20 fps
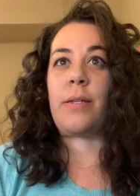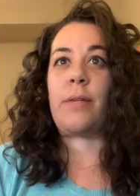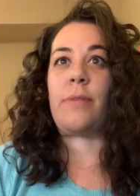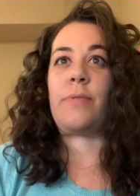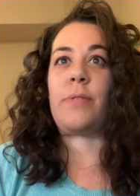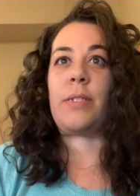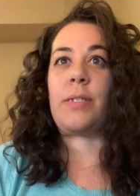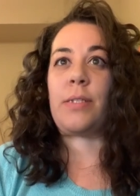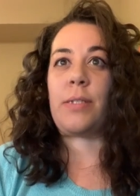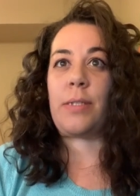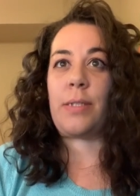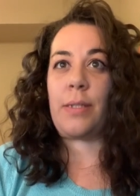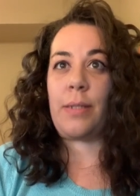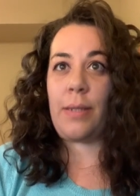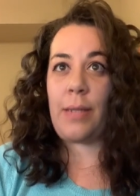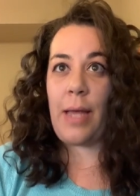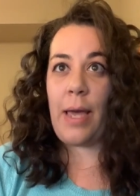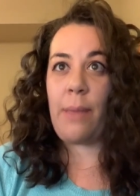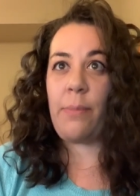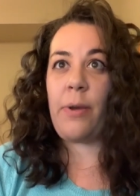of
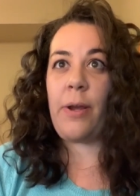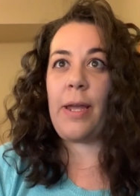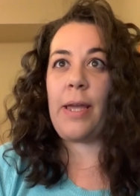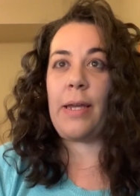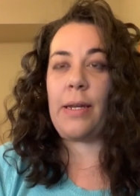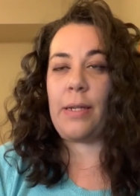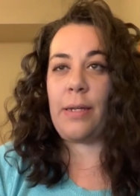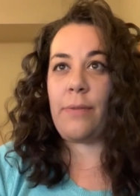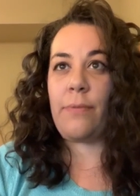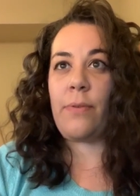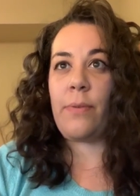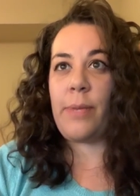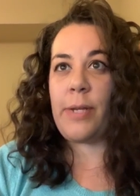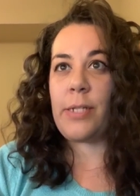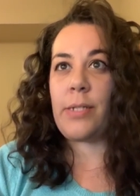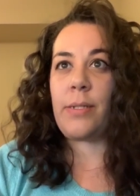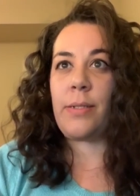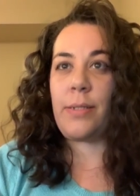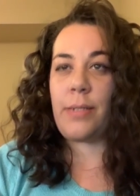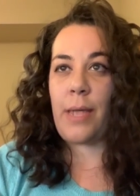Library and
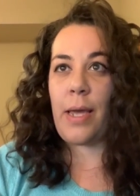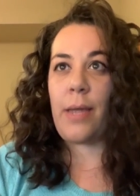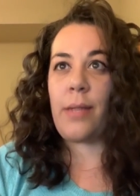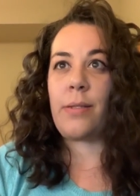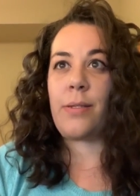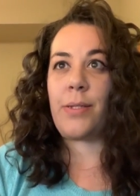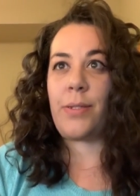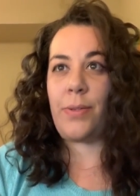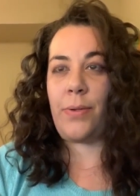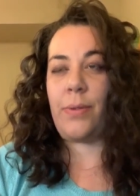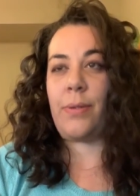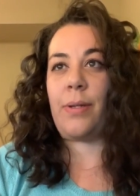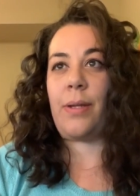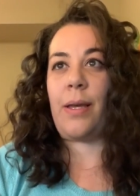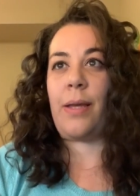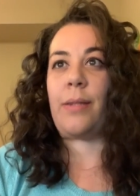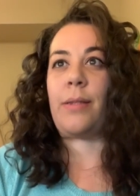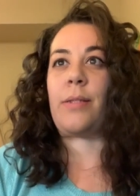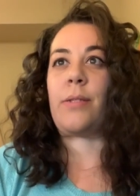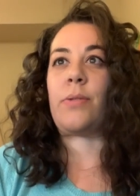Information Science
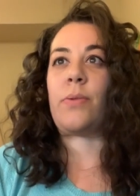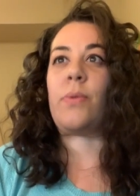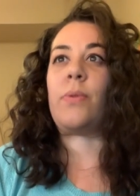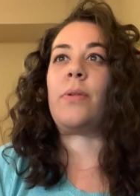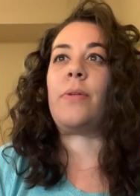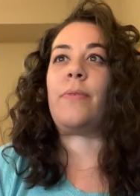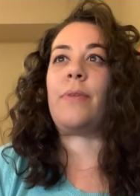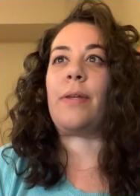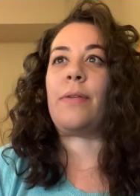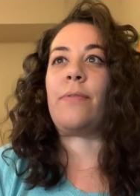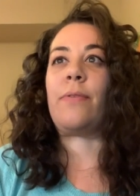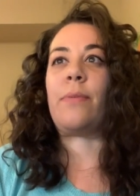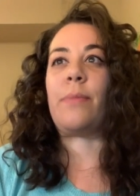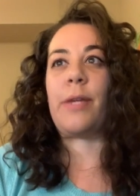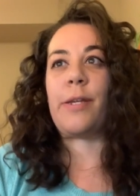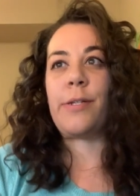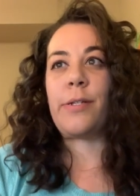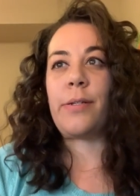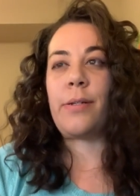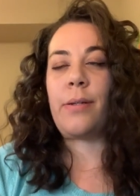student at the School of
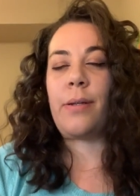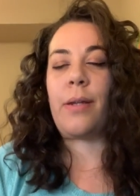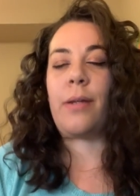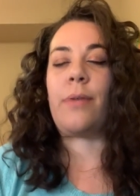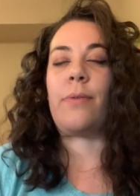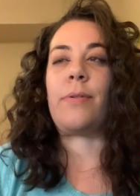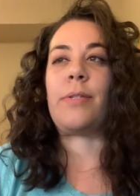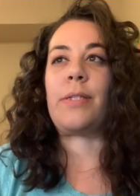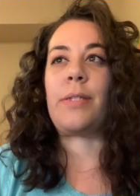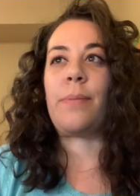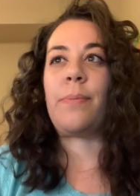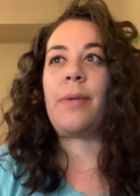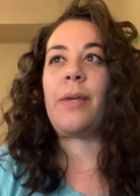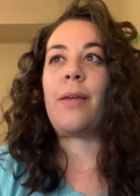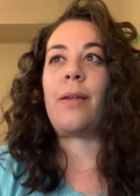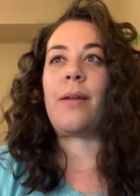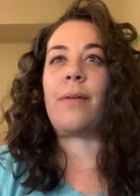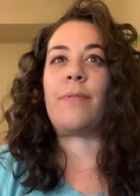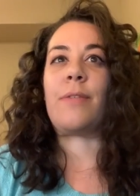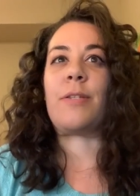Information and a
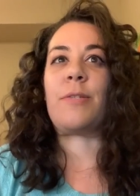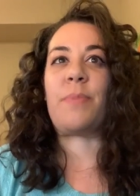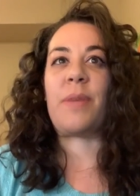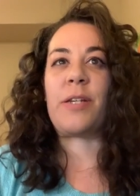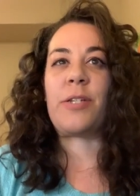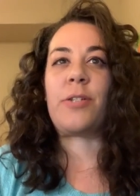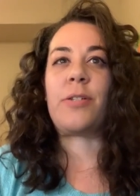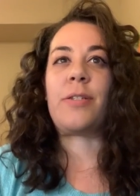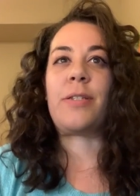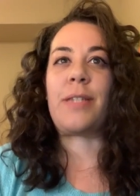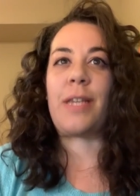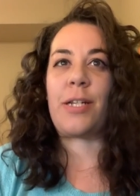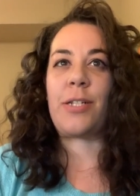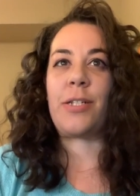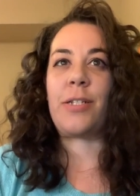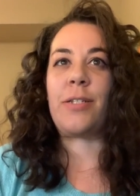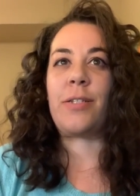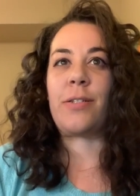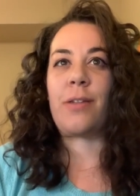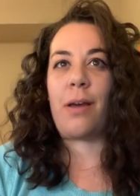recipient of the Special
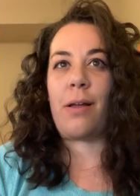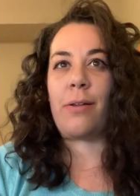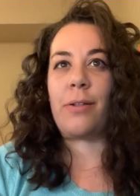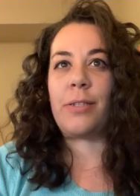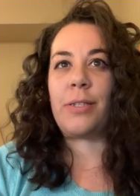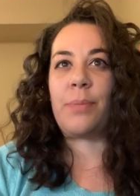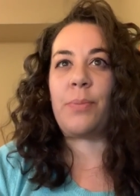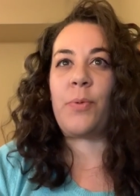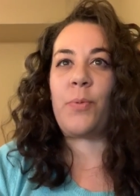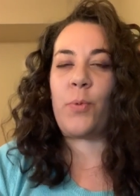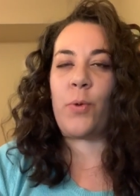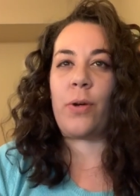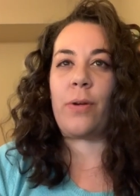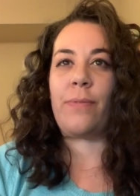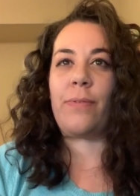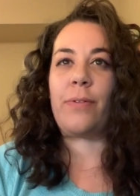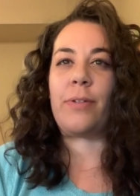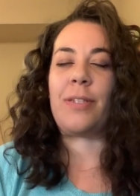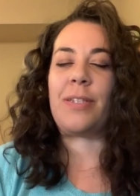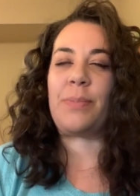Session Scholarship
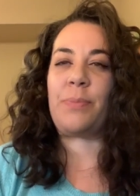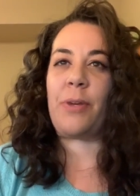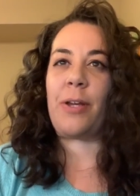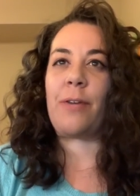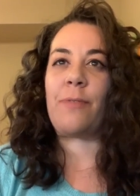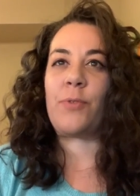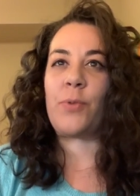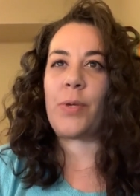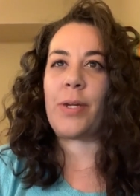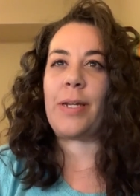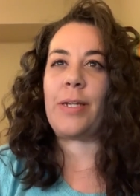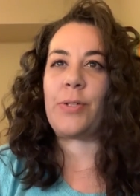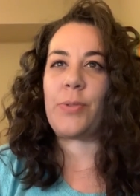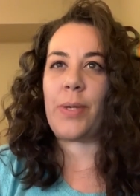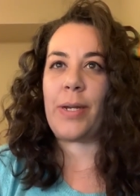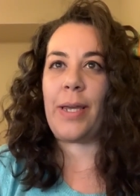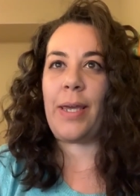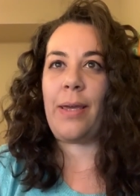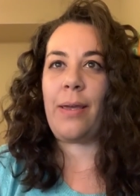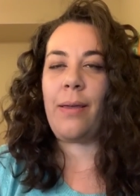Award for the spring of
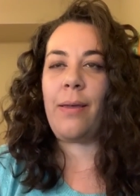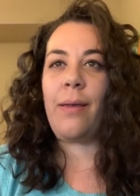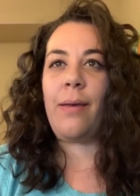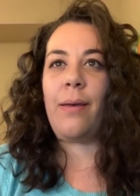2020.